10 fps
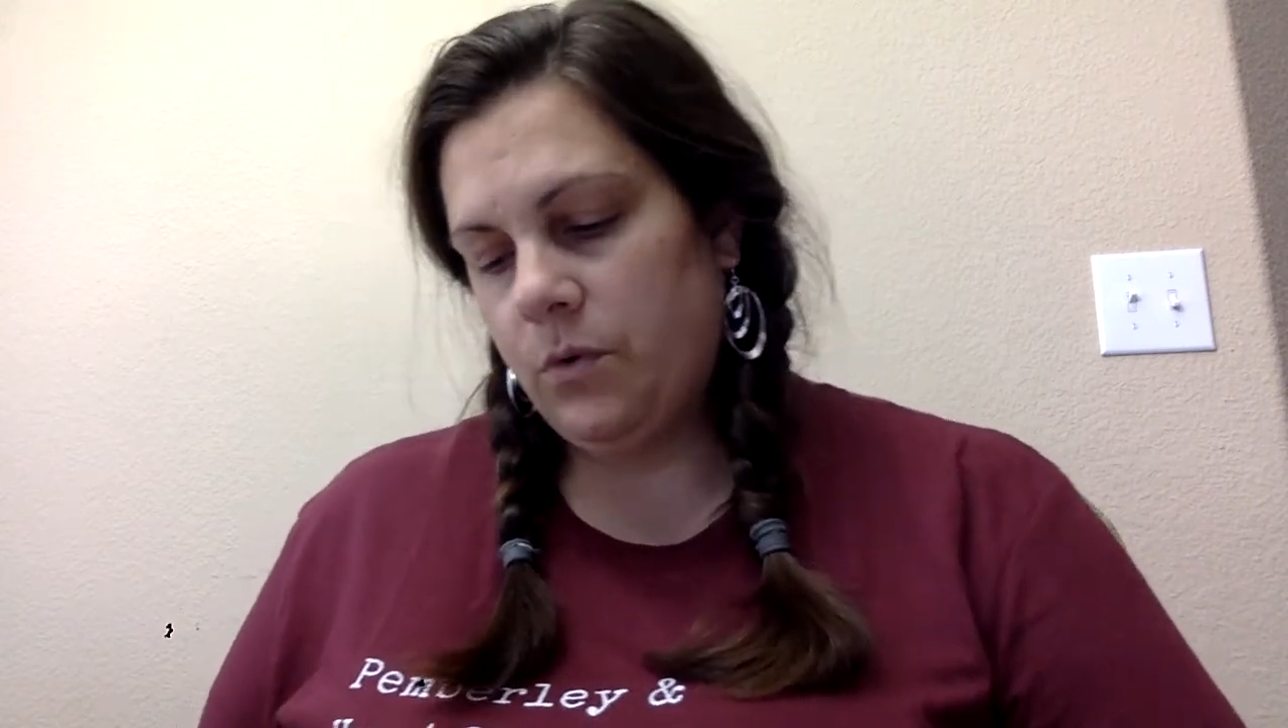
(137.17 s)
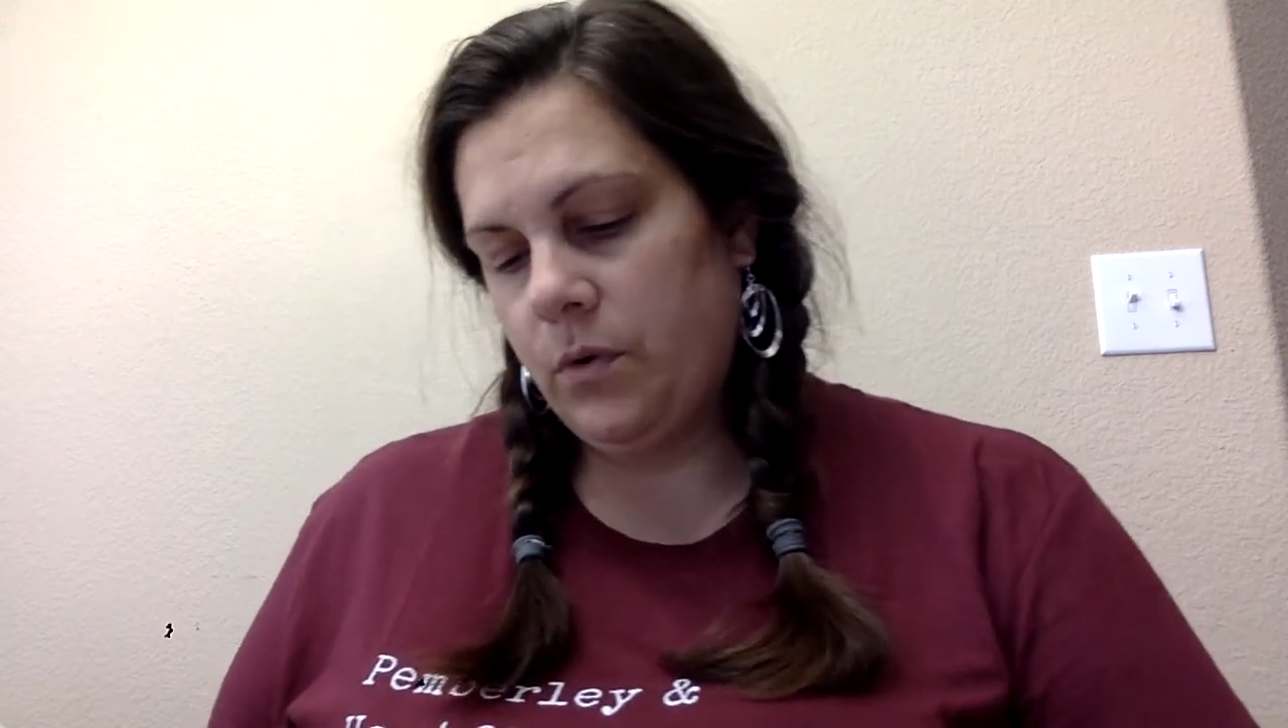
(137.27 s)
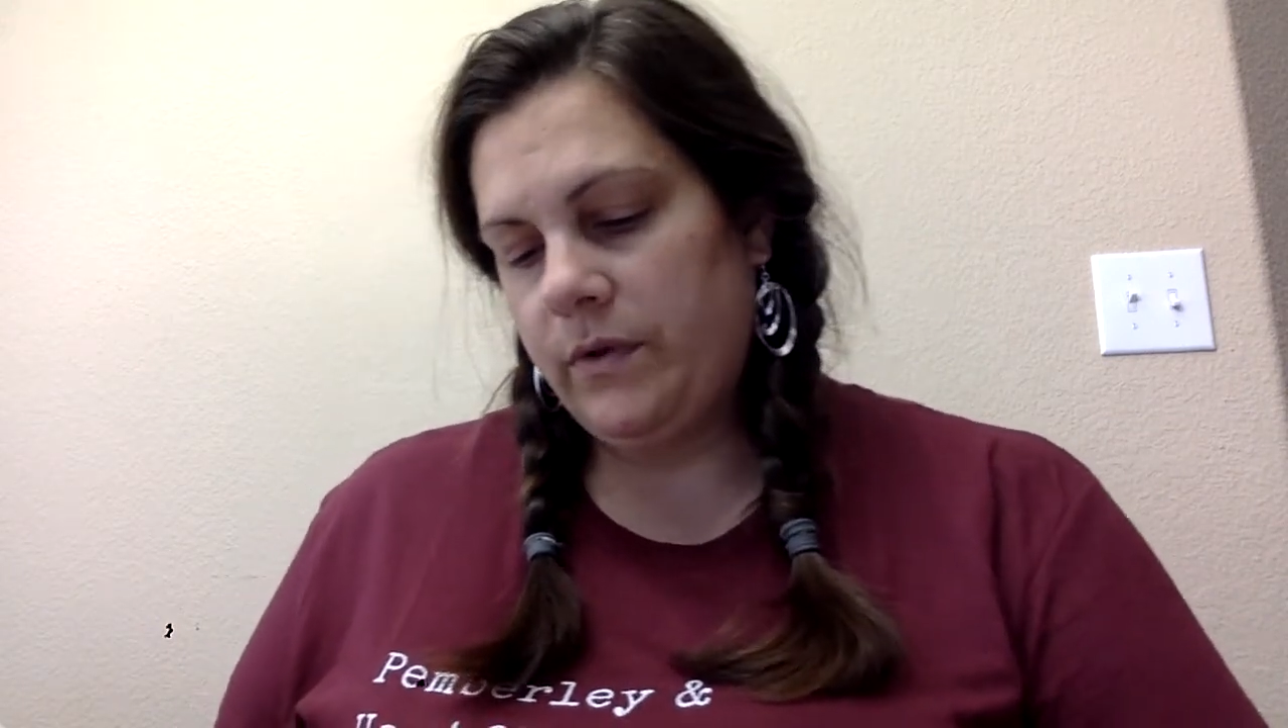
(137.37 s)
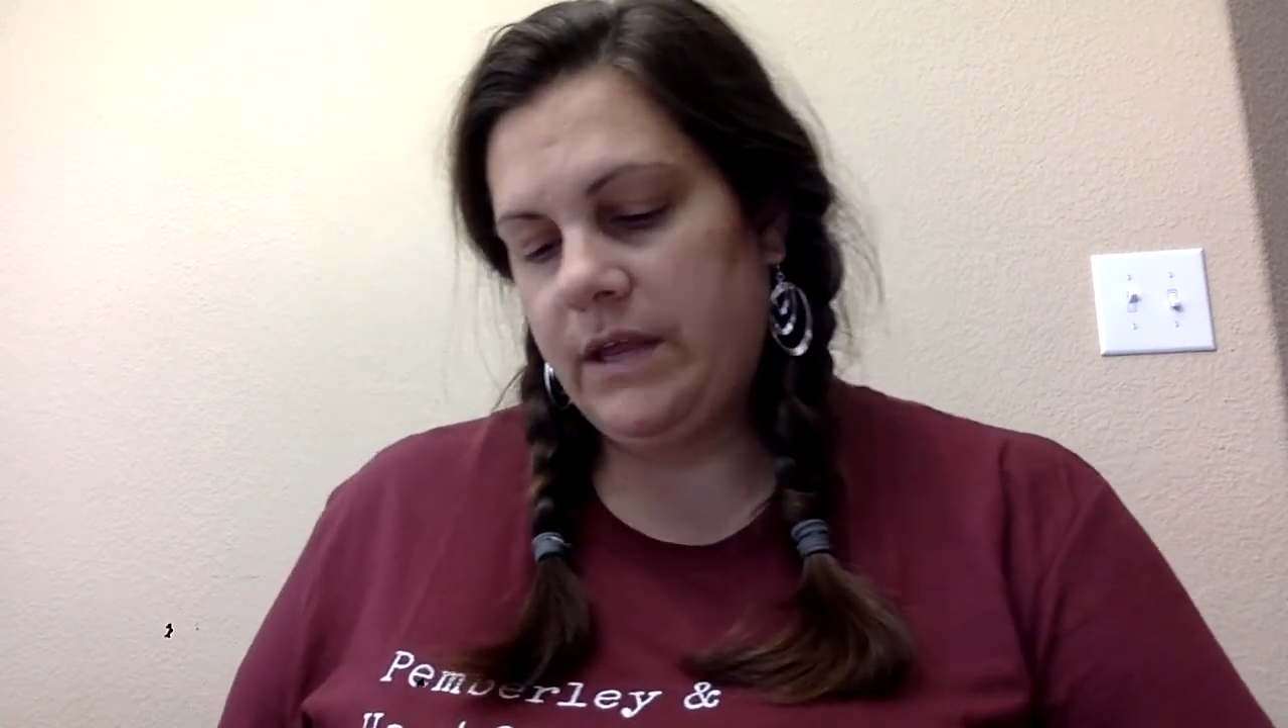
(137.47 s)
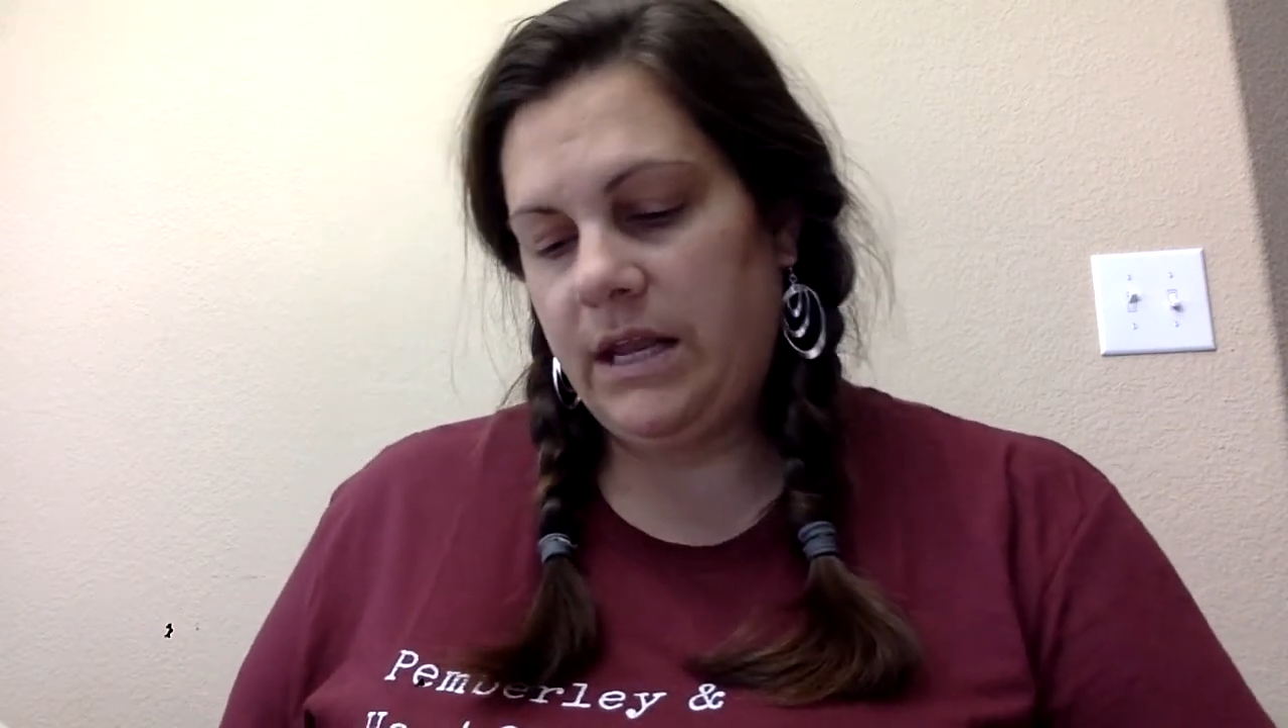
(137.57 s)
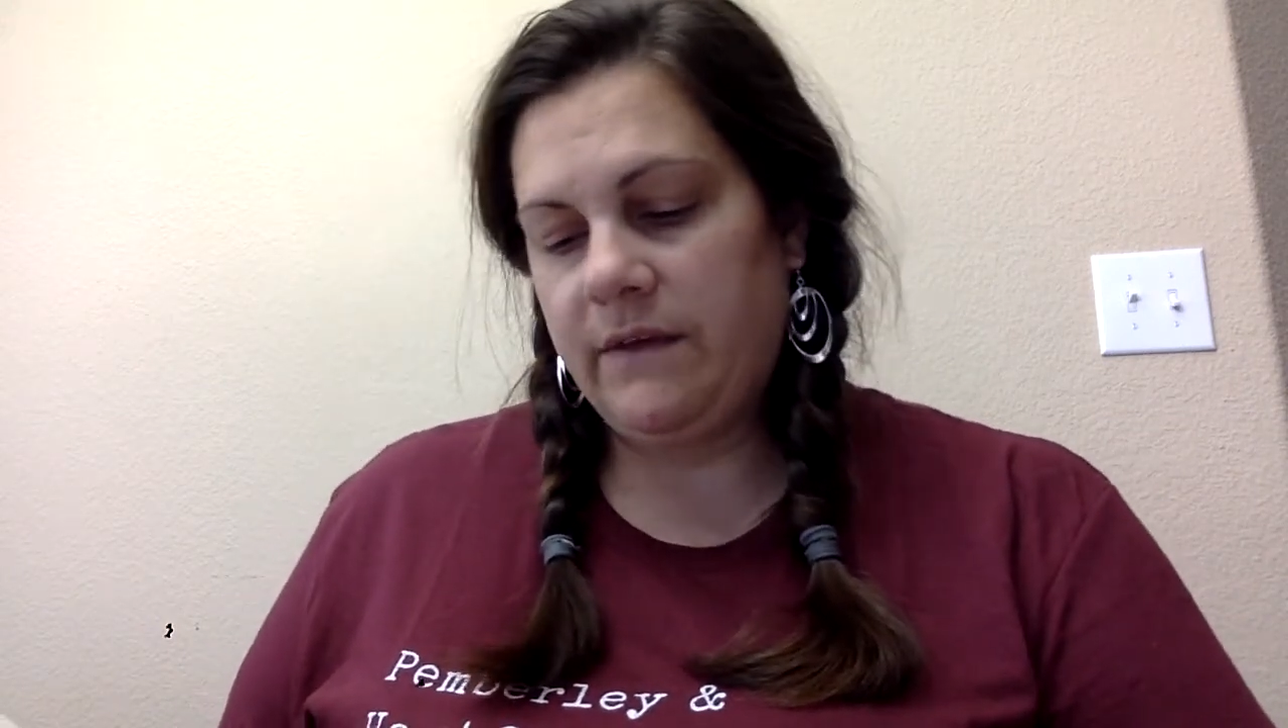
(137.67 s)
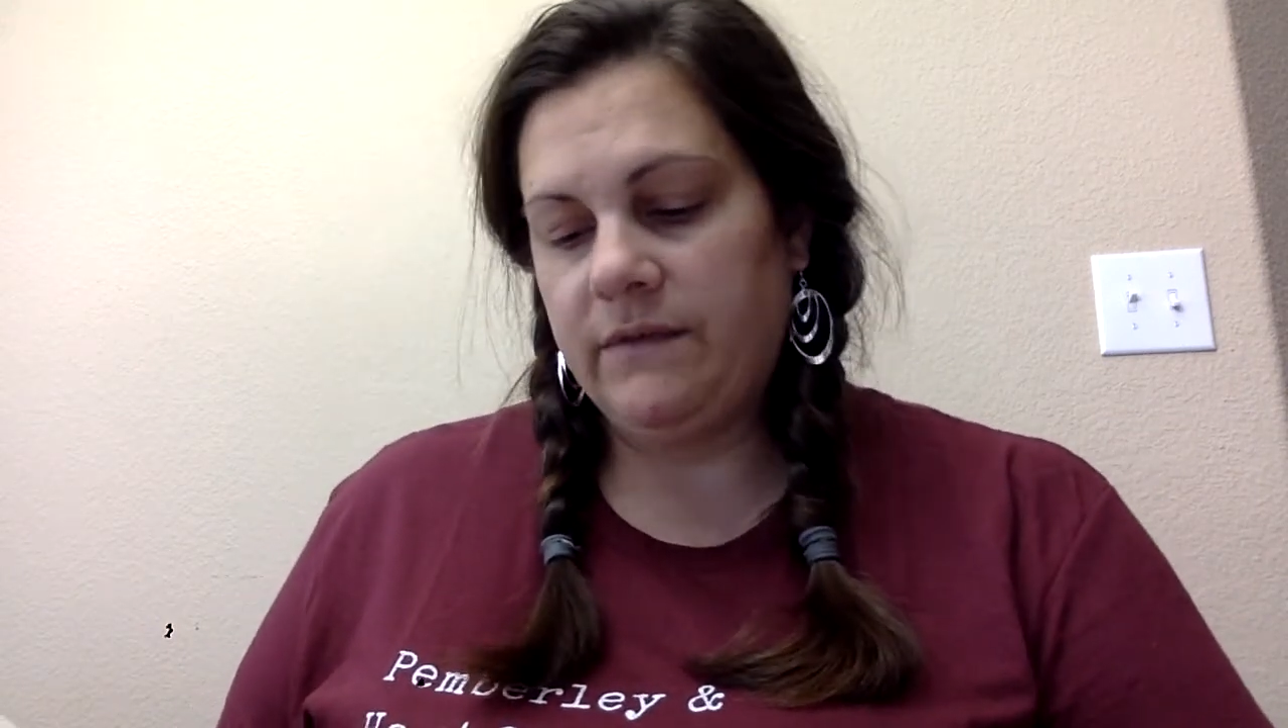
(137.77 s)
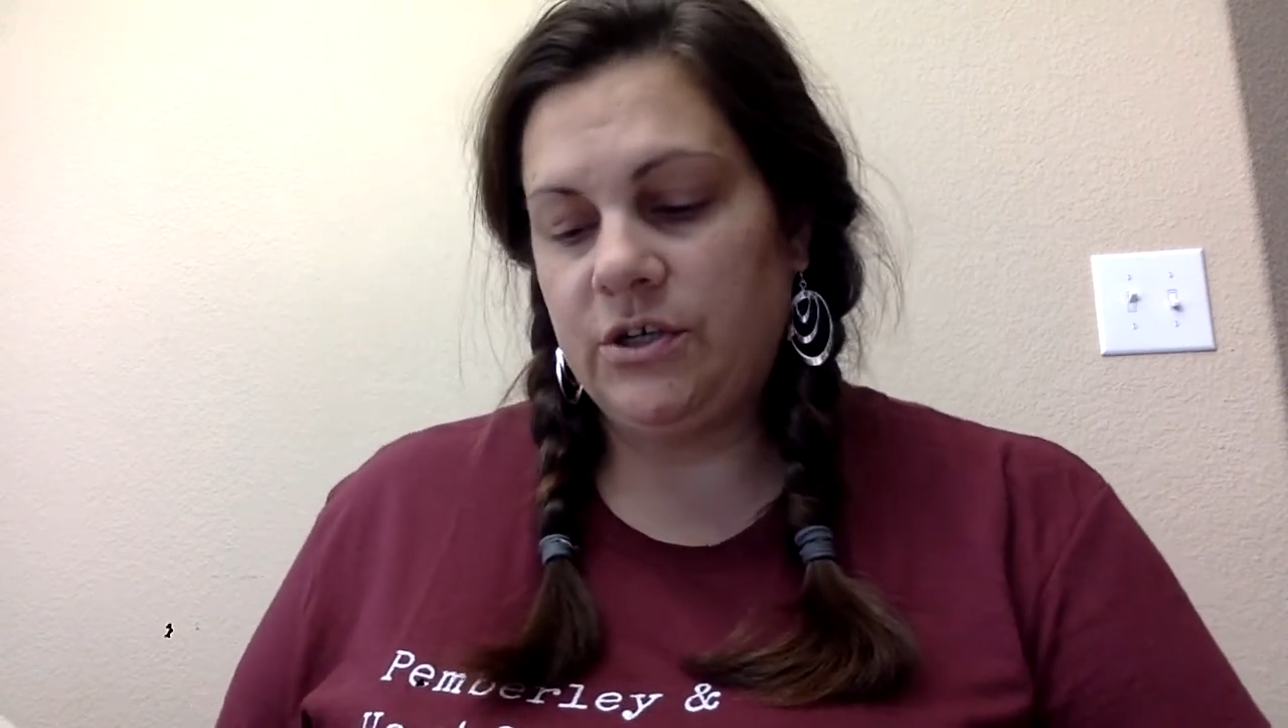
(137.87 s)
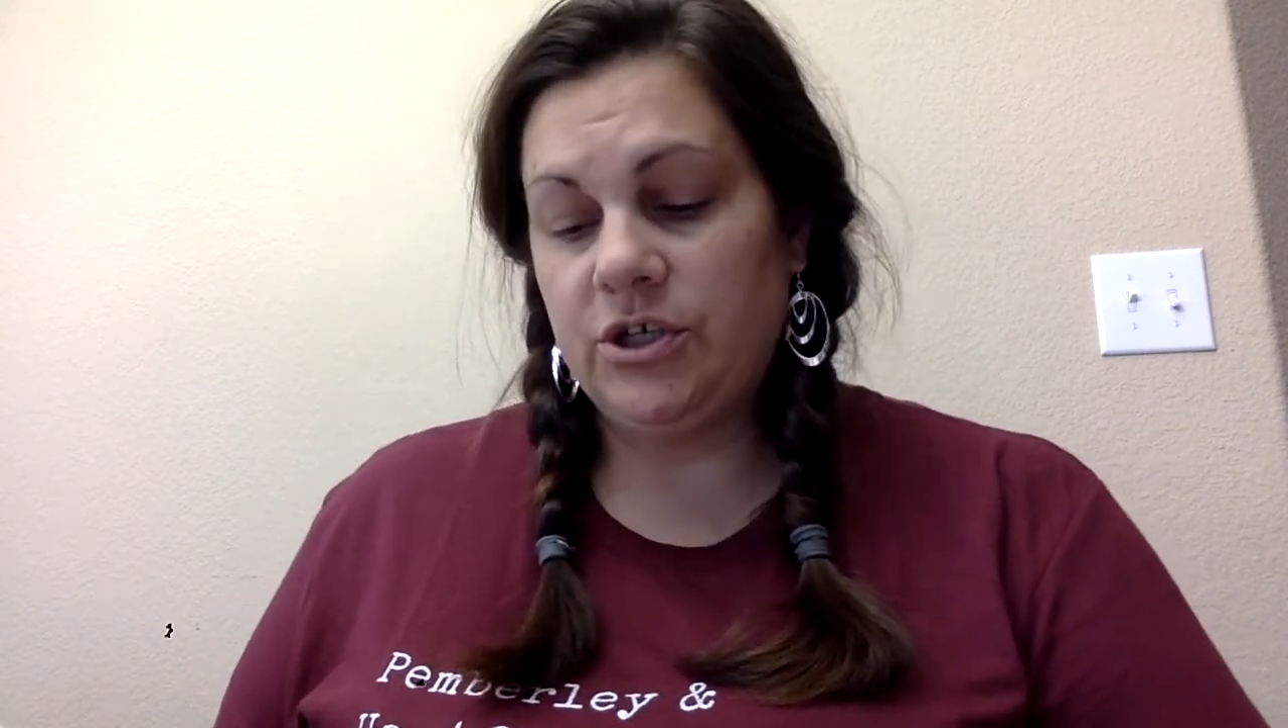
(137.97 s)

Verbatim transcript: more than even